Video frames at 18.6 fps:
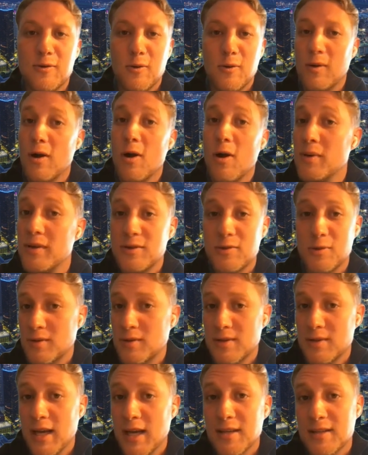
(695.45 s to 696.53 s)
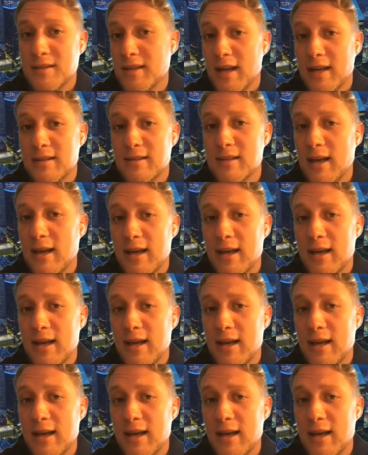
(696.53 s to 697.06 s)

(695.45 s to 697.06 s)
or open source data sets?